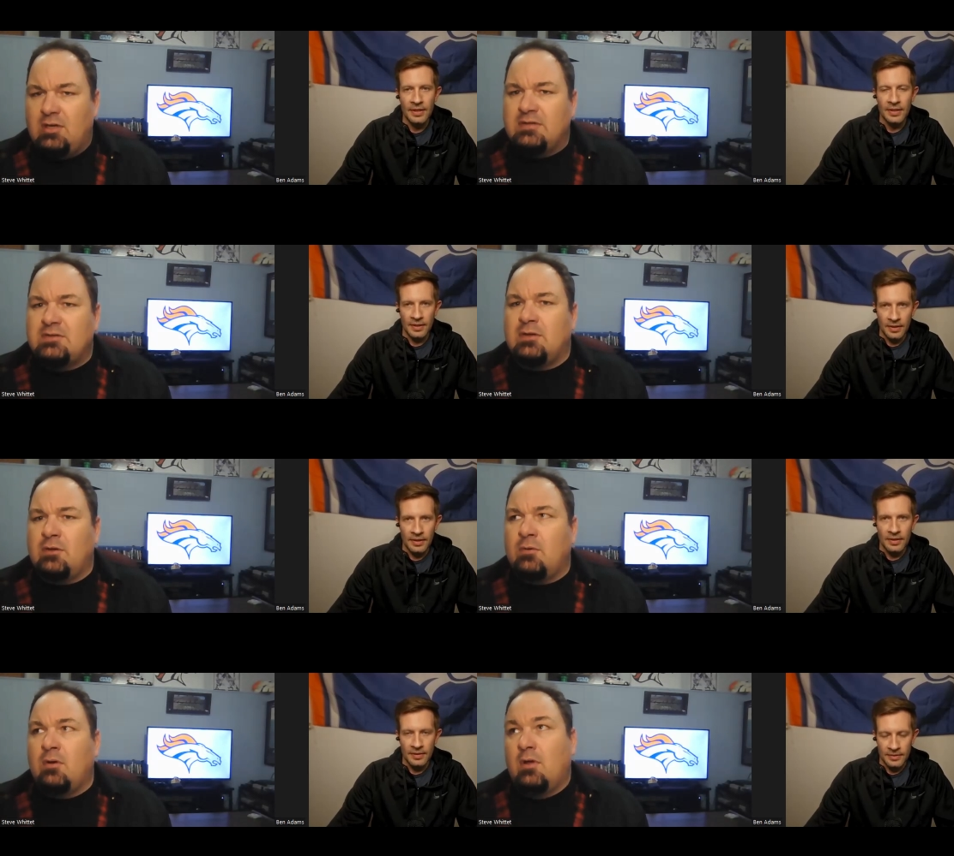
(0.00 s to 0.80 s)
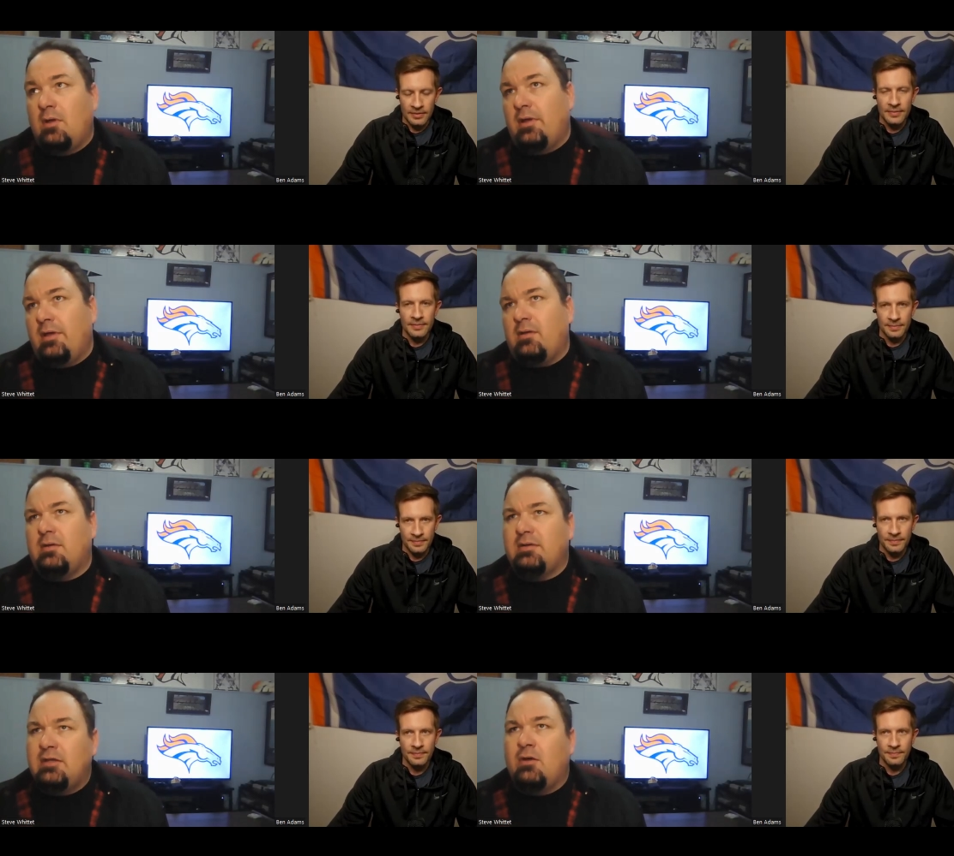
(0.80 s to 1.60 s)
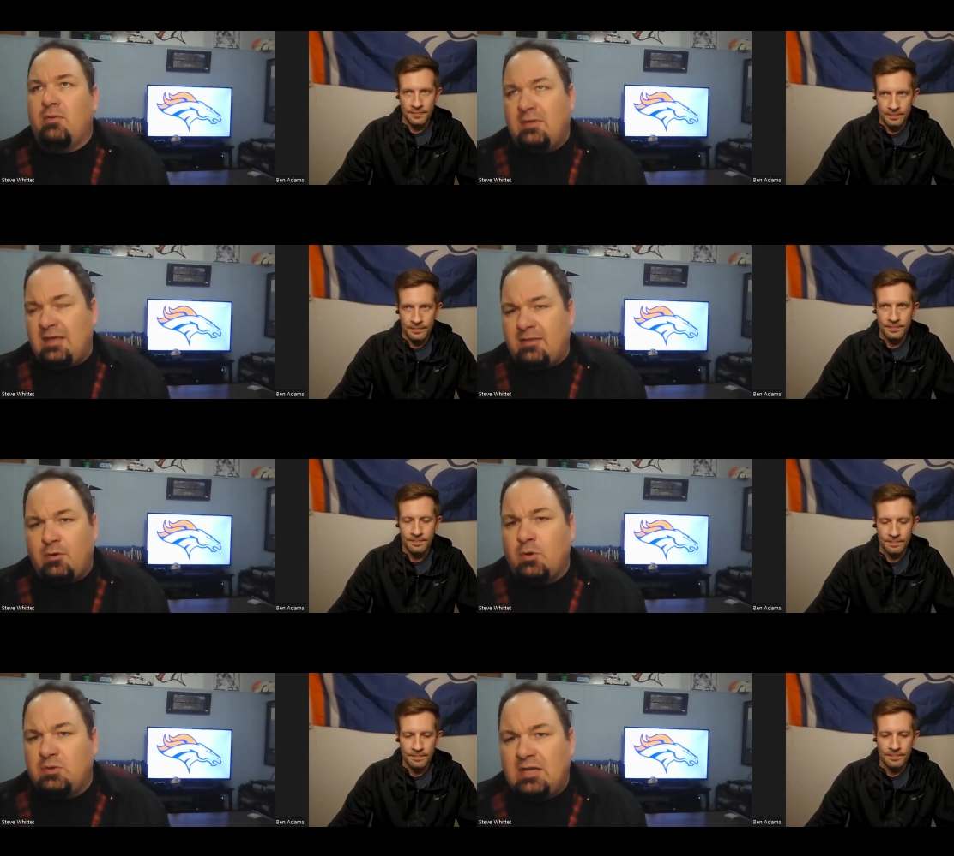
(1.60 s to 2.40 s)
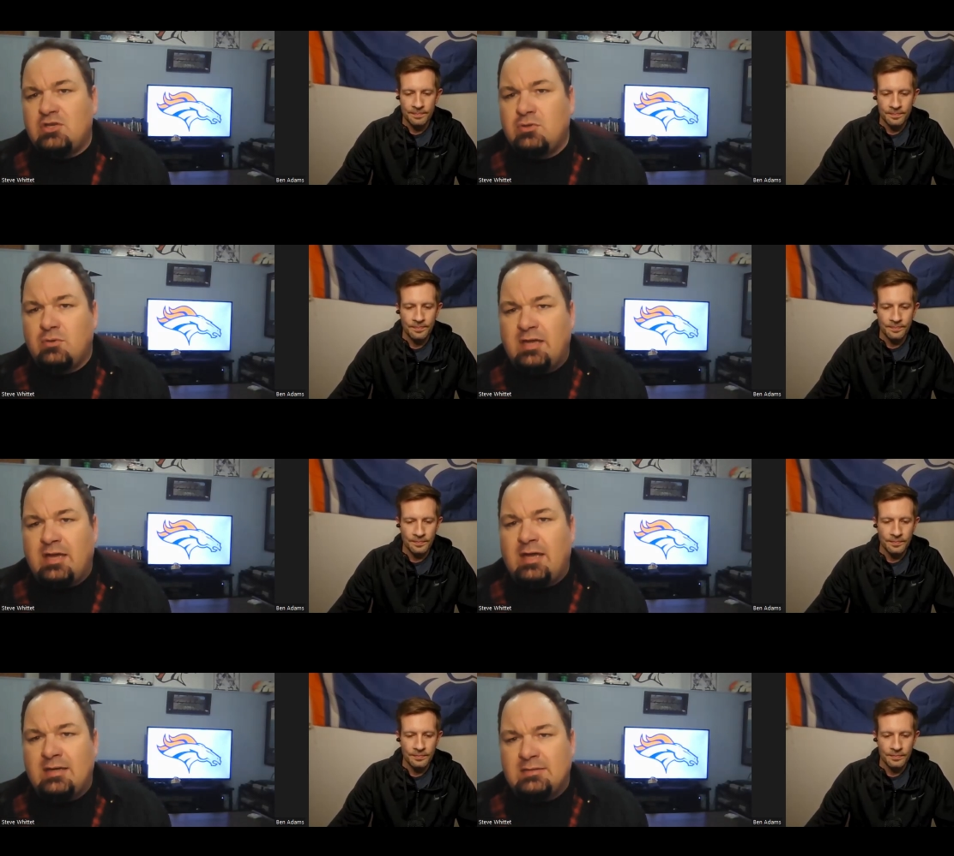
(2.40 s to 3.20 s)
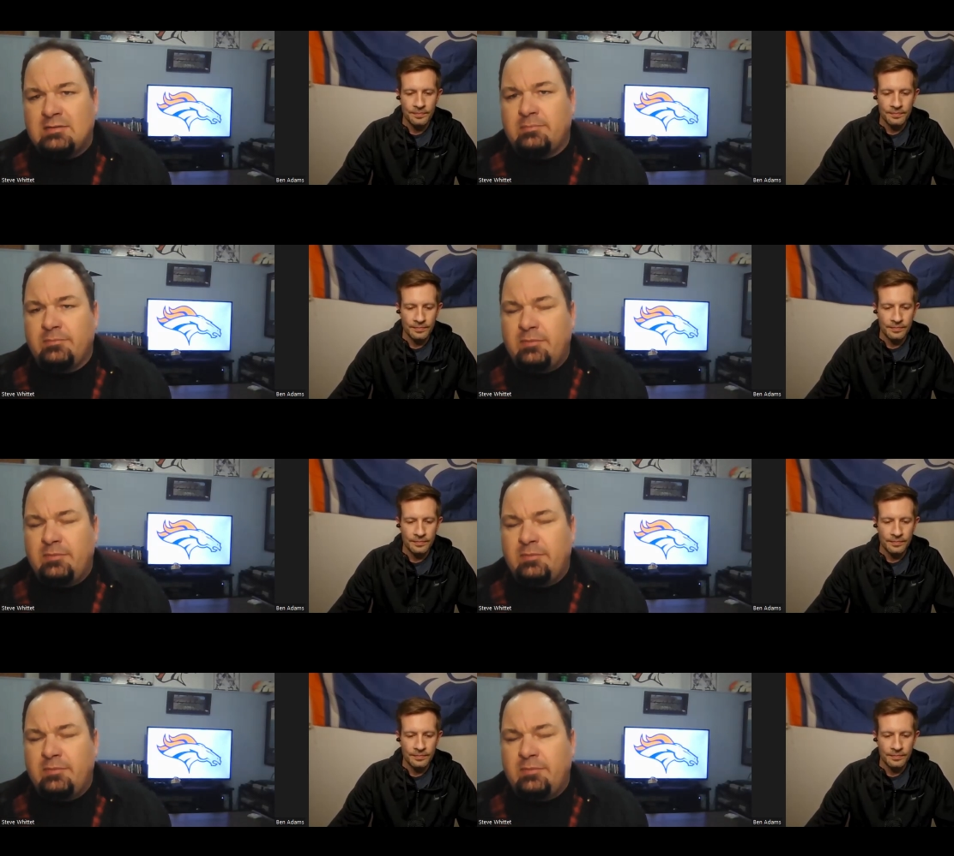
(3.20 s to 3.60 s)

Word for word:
Speaker 1: So you know, yeah, they're rotational guys.